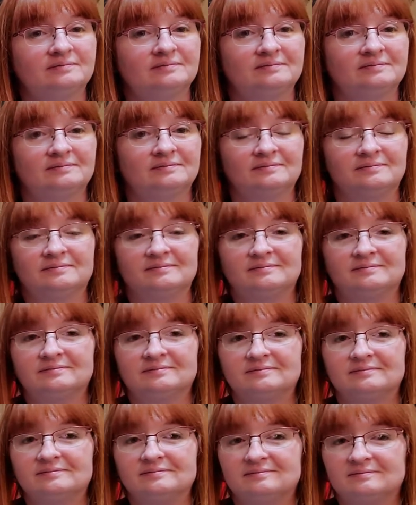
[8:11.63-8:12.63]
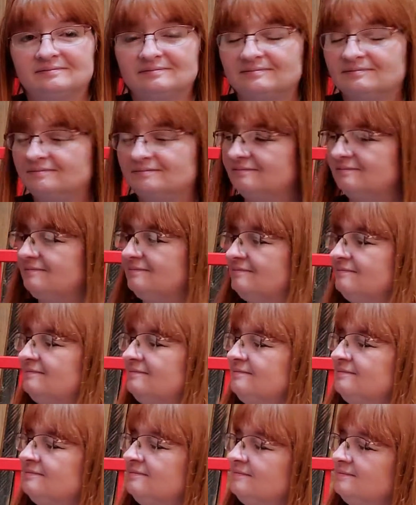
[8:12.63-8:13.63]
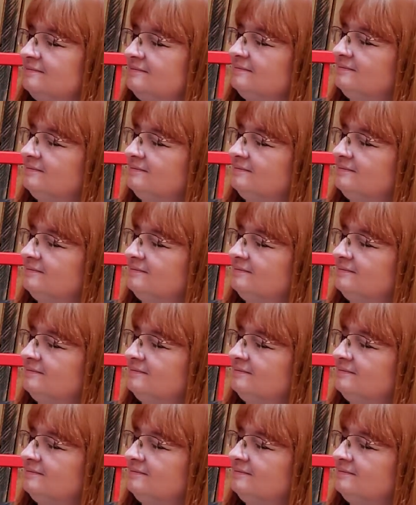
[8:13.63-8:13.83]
Nothing is said.